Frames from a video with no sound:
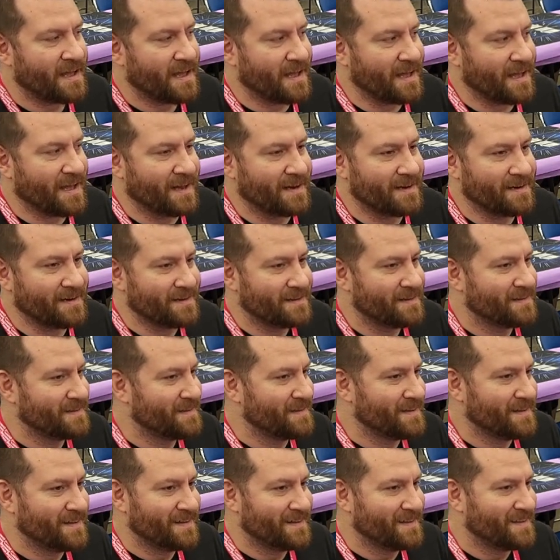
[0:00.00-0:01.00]
And
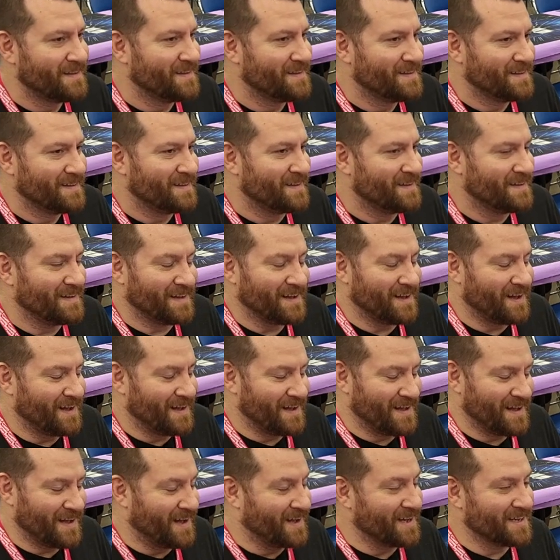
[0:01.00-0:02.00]

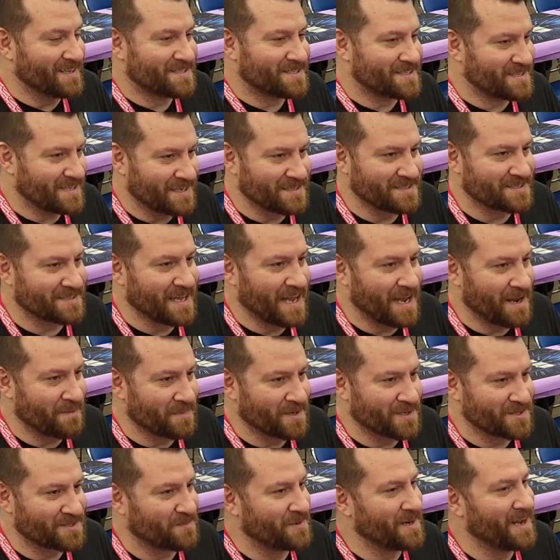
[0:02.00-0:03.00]
us as
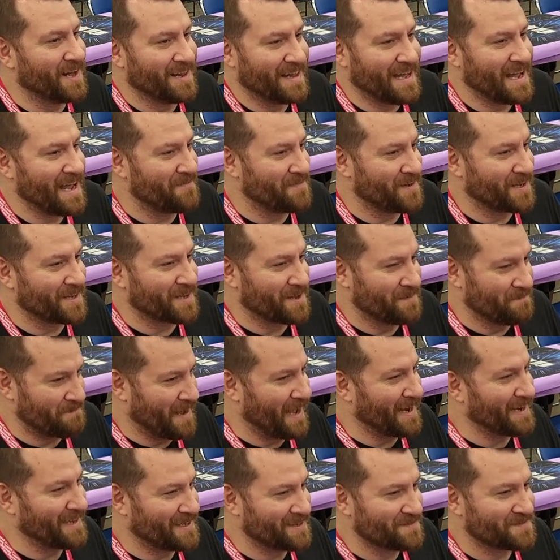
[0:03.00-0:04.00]
gamers, we all have a
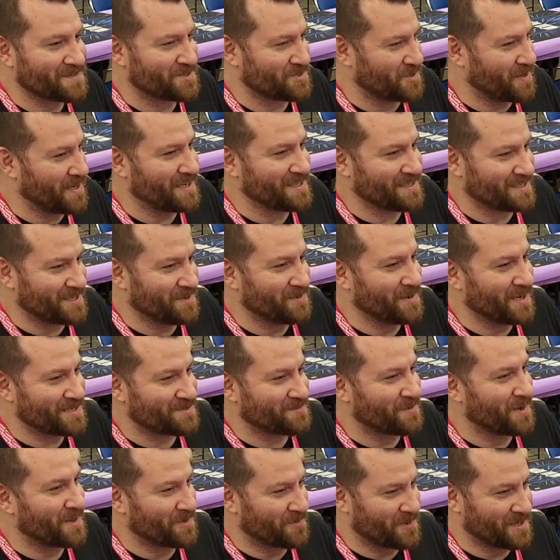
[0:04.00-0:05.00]
competitive streak to
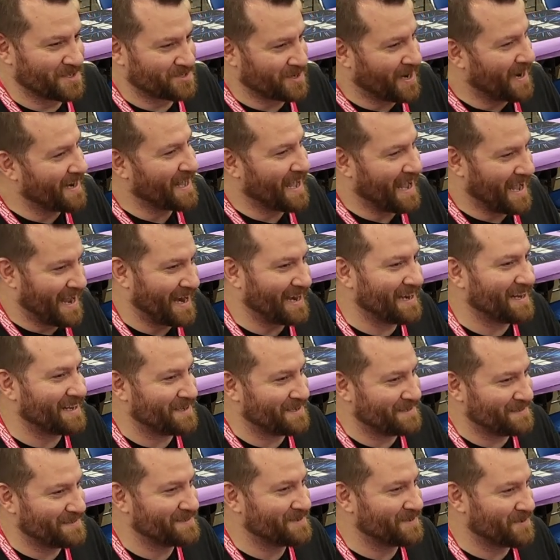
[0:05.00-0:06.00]
us, whether we try to hide
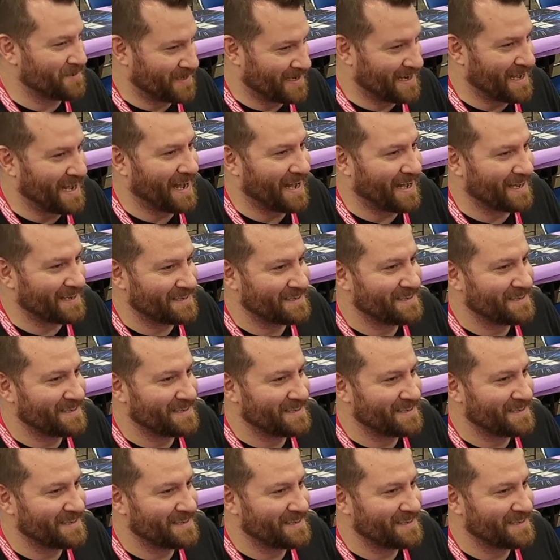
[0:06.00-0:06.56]
it or not.